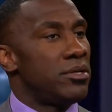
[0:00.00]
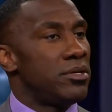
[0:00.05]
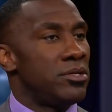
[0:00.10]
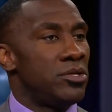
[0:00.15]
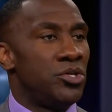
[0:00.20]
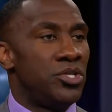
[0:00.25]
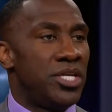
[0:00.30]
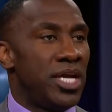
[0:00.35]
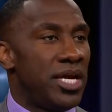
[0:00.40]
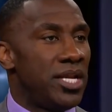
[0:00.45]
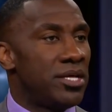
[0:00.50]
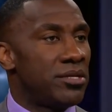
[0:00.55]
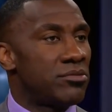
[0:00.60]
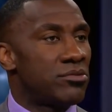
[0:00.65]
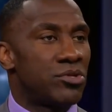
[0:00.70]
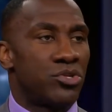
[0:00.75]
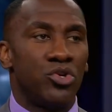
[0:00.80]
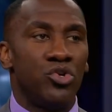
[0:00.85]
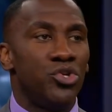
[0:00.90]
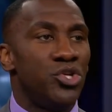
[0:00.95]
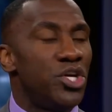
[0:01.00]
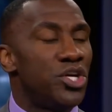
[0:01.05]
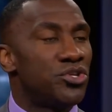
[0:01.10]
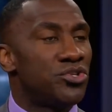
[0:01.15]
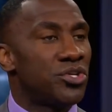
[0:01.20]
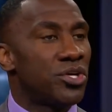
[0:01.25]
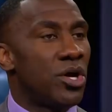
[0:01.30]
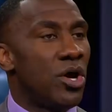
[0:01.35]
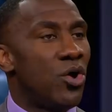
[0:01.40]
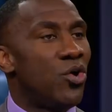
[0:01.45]
you did it two years
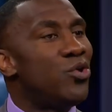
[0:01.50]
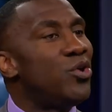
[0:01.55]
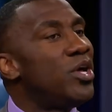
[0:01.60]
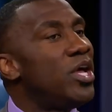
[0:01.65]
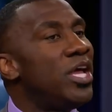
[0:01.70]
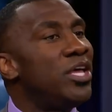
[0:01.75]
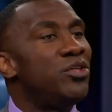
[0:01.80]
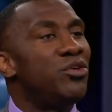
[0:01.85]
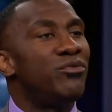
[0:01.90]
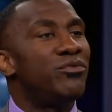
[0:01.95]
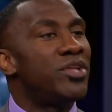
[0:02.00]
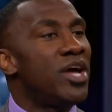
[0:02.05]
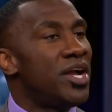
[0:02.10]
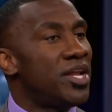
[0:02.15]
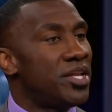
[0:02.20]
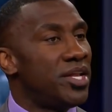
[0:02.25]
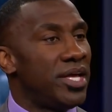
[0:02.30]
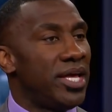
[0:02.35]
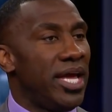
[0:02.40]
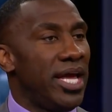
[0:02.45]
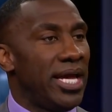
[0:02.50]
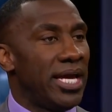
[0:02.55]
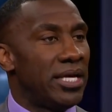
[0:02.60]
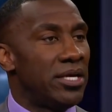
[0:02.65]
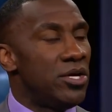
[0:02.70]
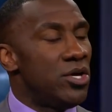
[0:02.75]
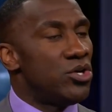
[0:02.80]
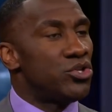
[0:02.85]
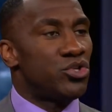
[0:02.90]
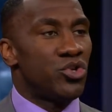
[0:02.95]
ago, and you've done it again.
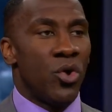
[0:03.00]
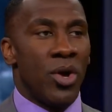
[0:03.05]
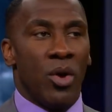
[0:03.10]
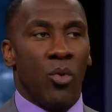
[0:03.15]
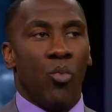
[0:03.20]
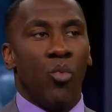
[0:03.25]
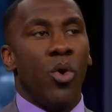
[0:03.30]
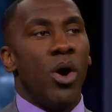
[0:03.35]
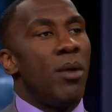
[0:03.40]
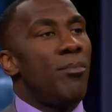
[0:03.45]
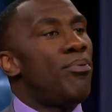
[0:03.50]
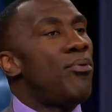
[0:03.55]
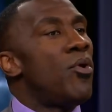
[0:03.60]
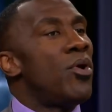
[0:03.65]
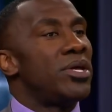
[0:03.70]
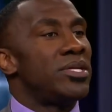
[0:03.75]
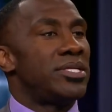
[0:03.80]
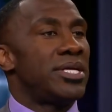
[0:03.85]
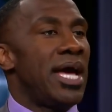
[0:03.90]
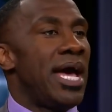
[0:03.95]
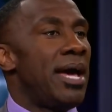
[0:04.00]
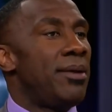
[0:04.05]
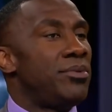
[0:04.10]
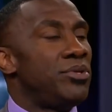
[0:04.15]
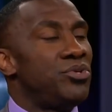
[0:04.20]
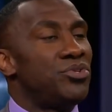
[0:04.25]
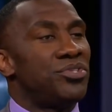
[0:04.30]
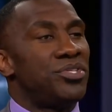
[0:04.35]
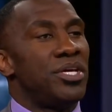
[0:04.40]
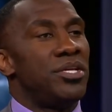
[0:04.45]
So, at what point in time do
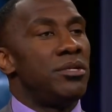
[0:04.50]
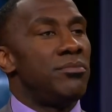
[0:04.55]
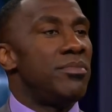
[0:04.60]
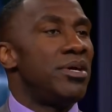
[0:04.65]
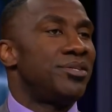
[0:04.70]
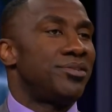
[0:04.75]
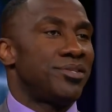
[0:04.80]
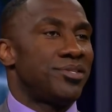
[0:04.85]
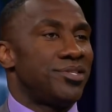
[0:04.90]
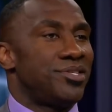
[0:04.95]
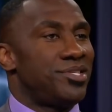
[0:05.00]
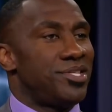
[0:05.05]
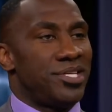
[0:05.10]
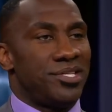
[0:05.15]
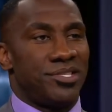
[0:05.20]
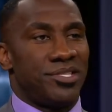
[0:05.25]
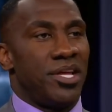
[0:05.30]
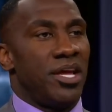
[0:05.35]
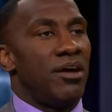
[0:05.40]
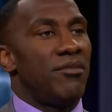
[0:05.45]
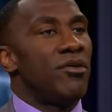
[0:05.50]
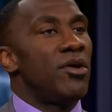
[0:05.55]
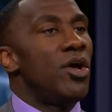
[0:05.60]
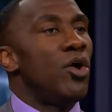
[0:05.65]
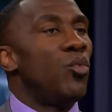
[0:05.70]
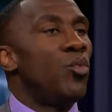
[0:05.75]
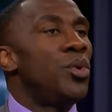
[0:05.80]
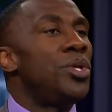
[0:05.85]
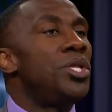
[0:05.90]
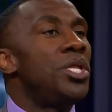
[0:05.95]
you send the message and say, Steph,
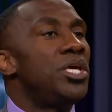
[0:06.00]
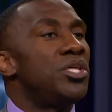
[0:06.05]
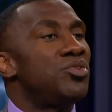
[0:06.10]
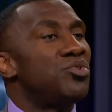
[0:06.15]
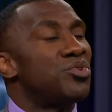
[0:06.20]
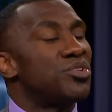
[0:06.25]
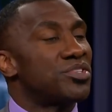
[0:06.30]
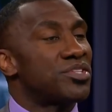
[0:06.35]
we need you to